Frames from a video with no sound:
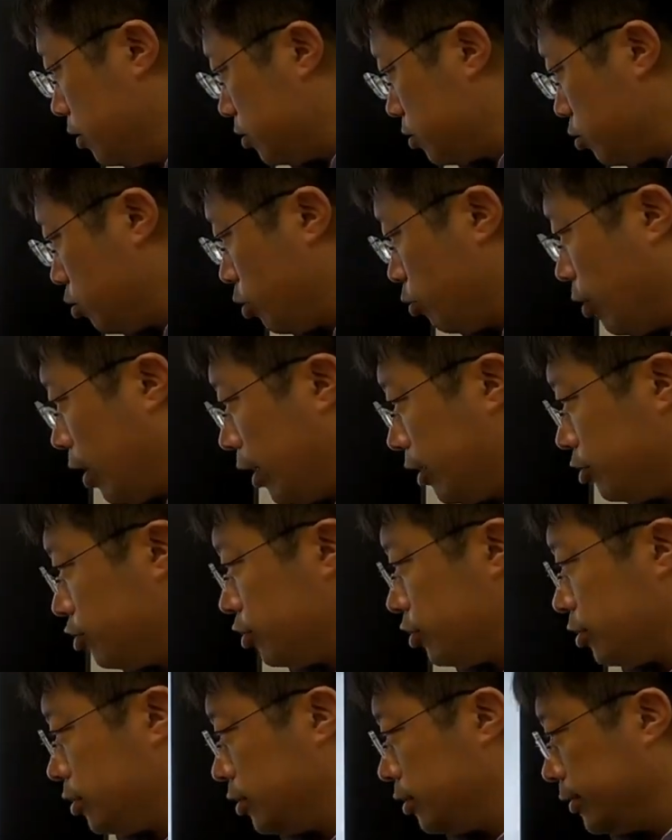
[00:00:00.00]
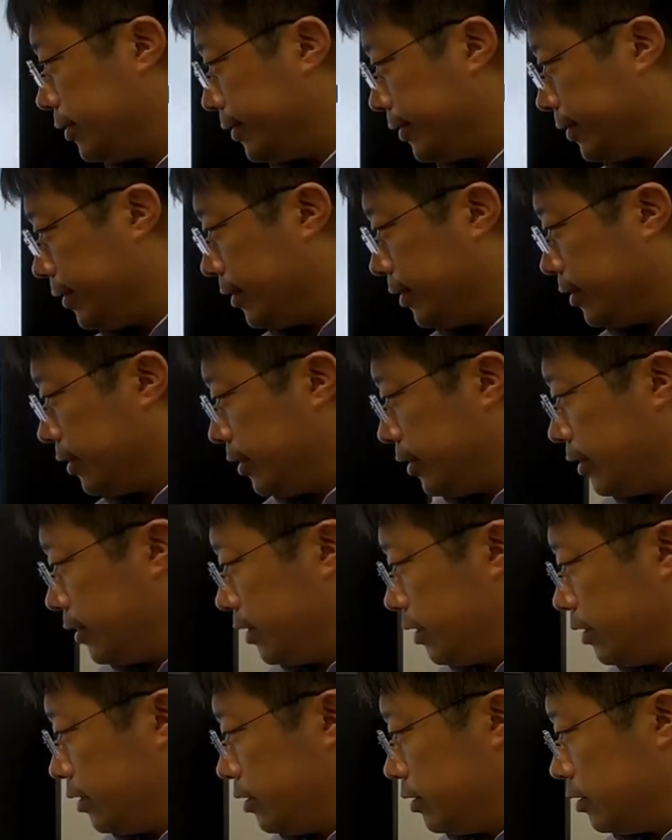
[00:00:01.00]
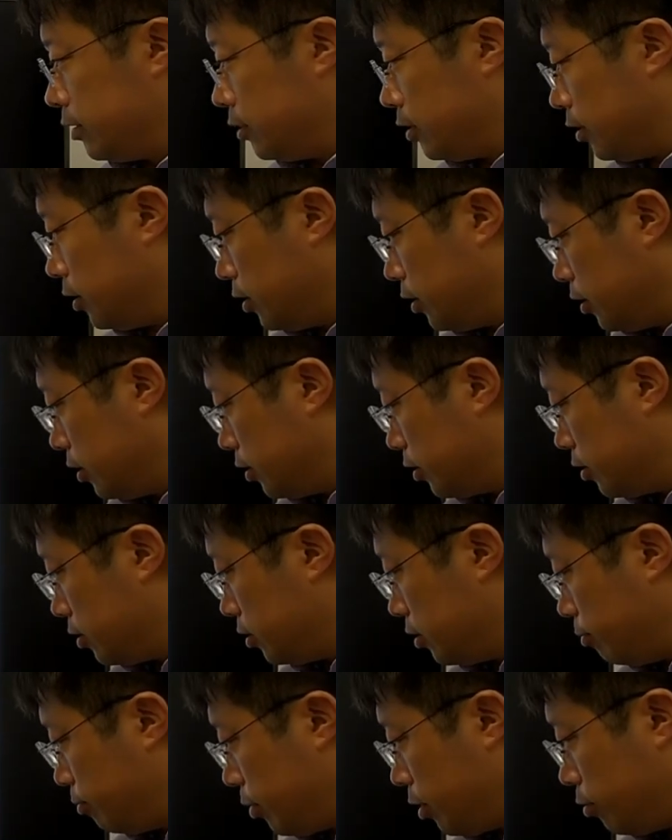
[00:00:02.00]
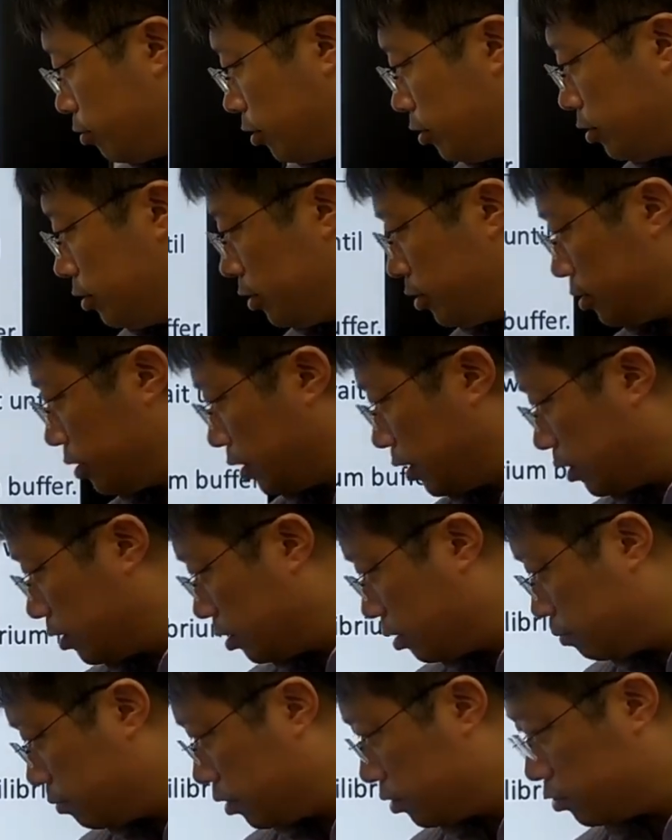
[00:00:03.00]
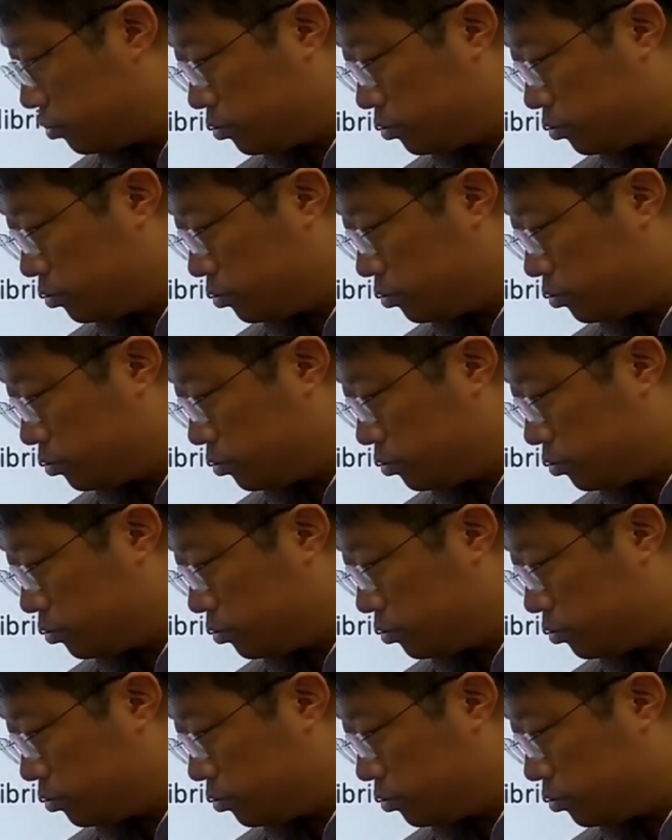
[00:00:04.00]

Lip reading: So we wash number 1 and number